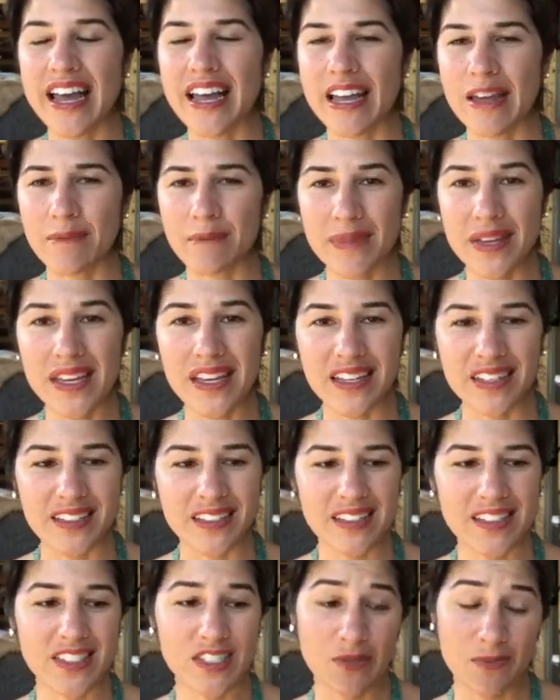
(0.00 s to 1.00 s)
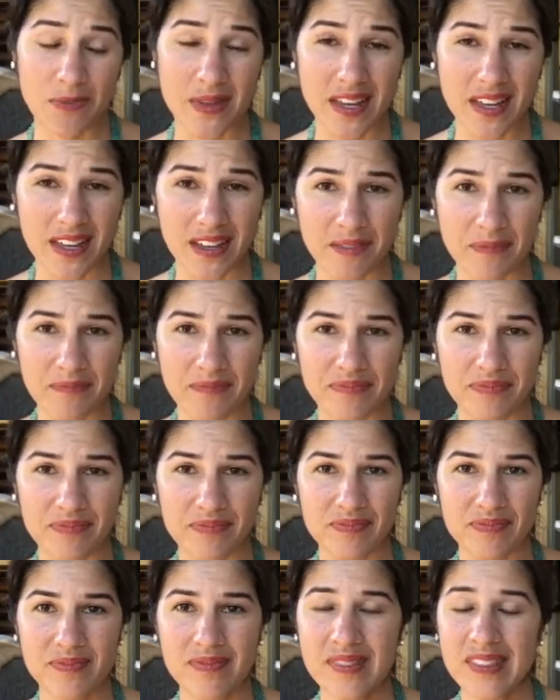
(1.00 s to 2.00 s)
It means to me
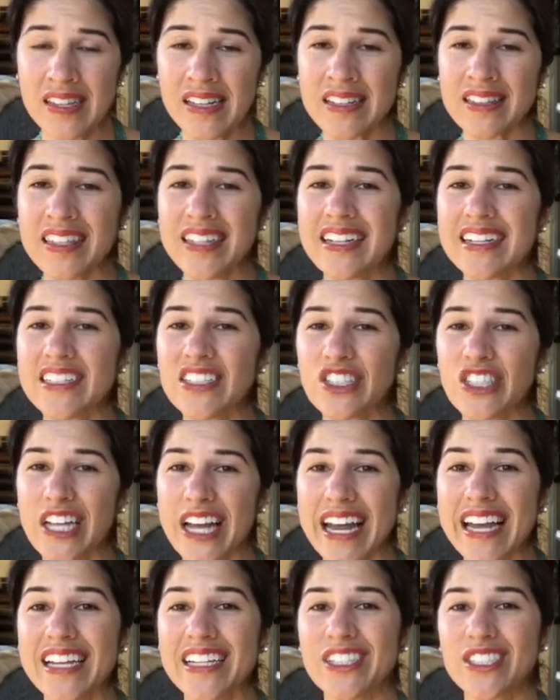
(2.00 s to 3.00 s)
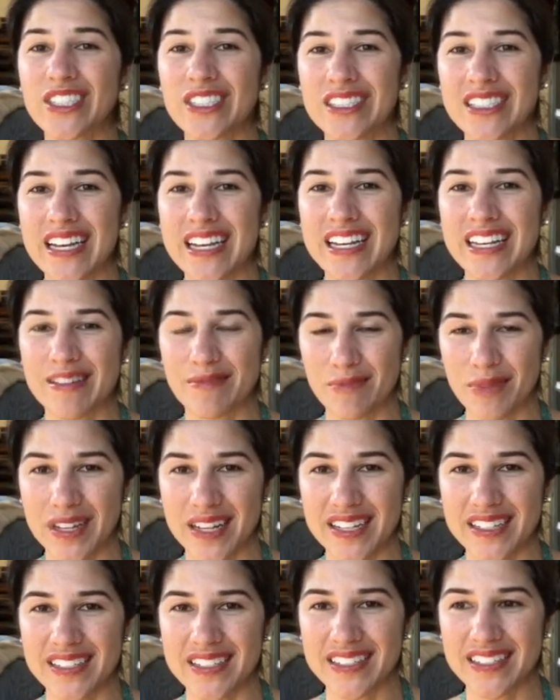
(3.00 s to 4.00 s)
that a change is taking
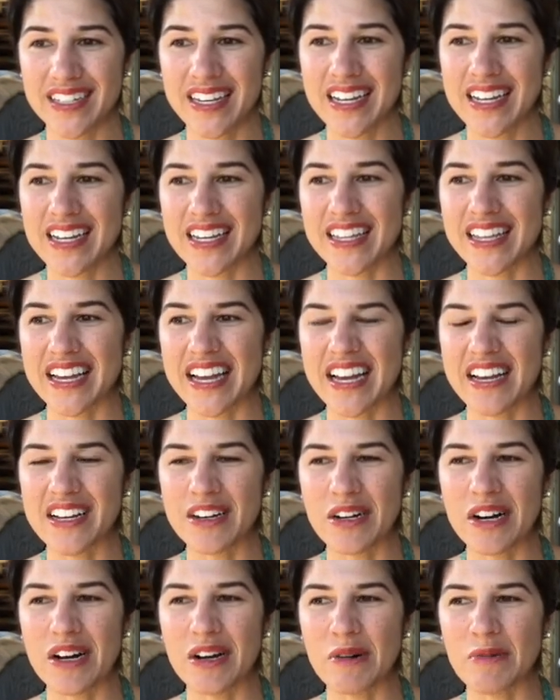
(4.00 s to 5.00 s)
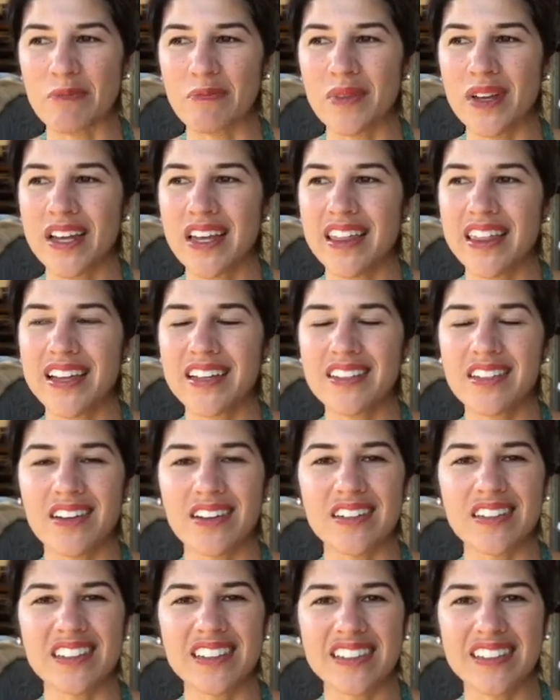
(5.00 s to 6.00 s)
place, that um, things
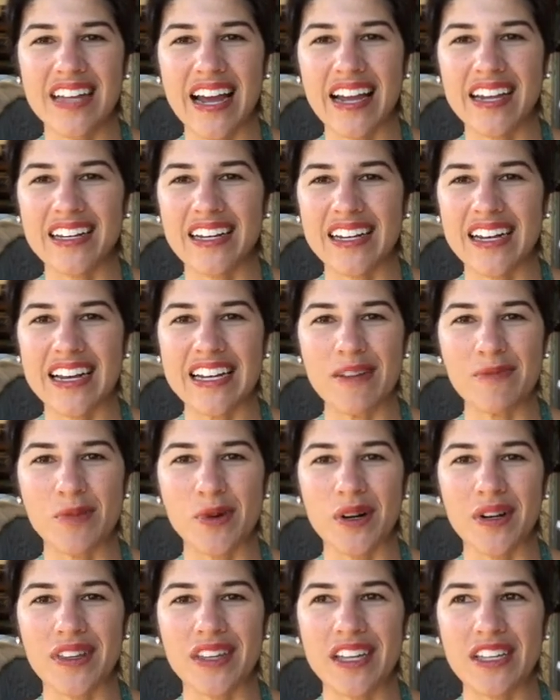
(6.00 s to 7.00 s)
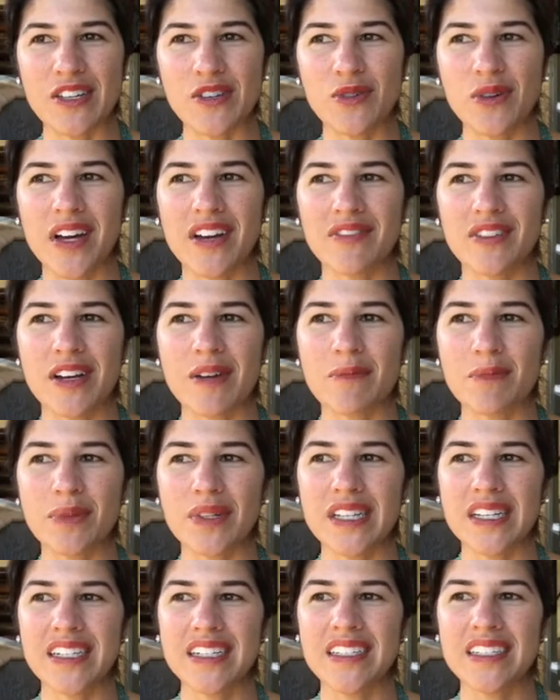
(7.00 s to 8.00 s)
aren't stagnant anymore, that you have
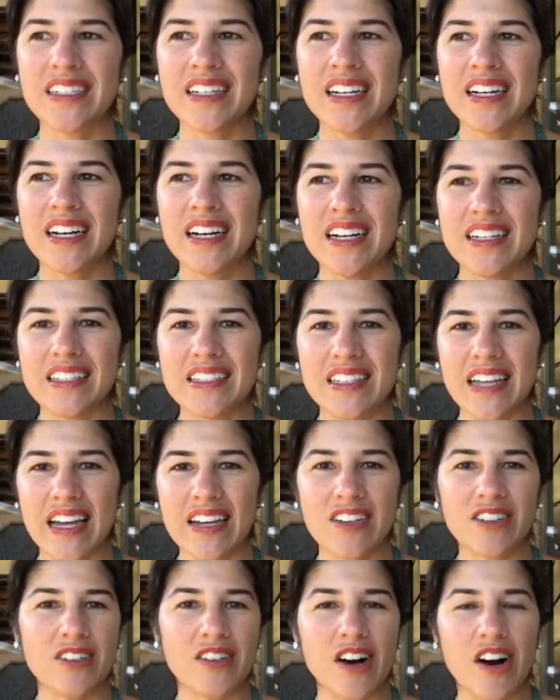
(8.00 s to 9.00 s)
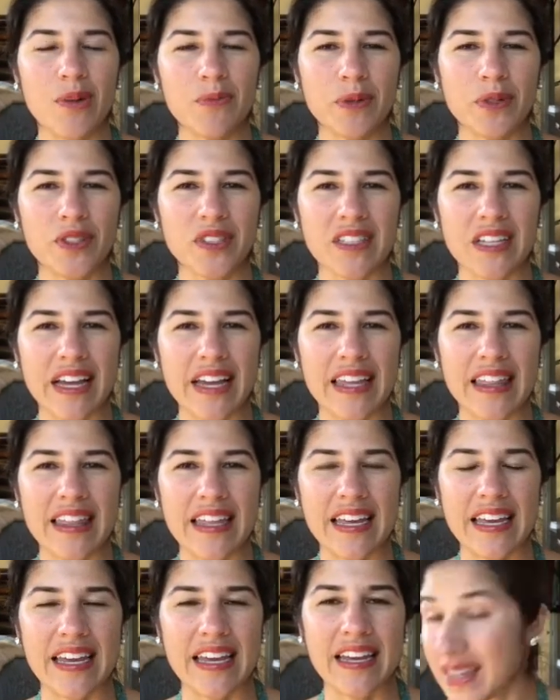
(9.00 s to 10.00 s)
completed a cycle almost like
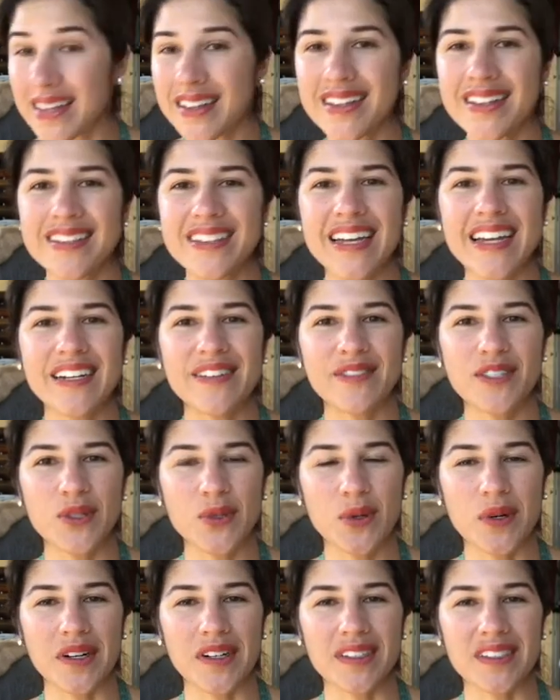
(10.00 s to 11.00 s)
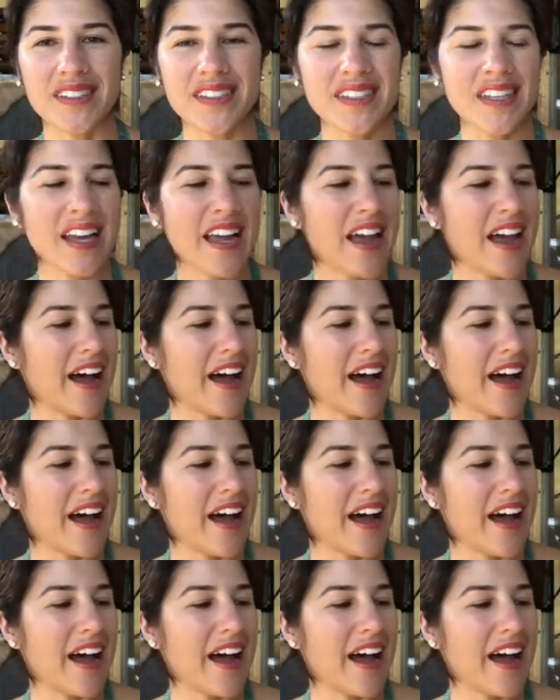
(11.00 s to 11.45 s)
the Ten of Swords.